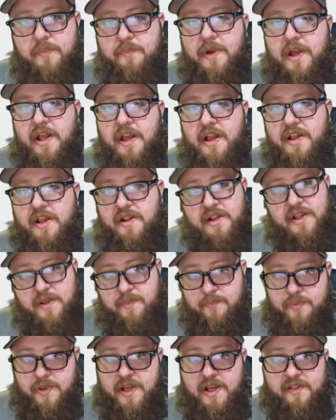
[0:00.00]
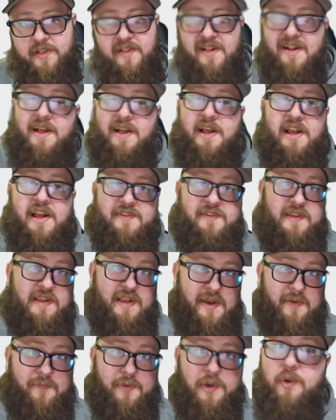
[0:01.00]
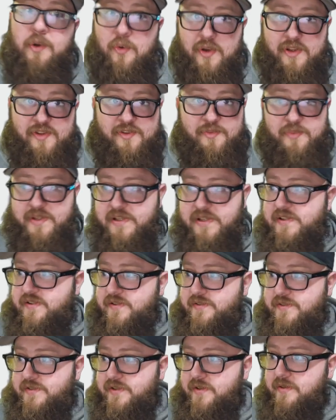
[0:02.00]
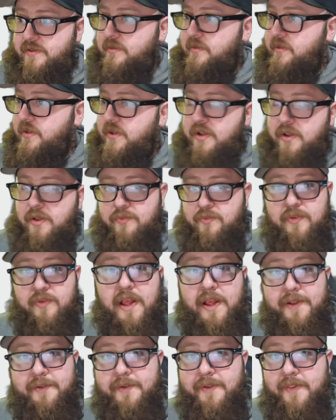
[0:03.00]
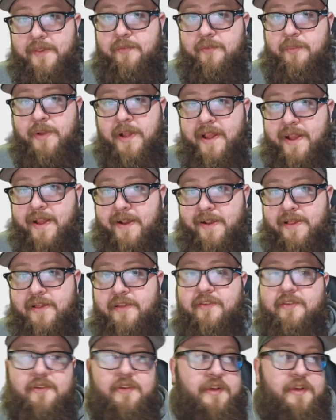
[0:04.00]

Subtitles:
I had an impact that I actually got for Christmas, so entry level mechanics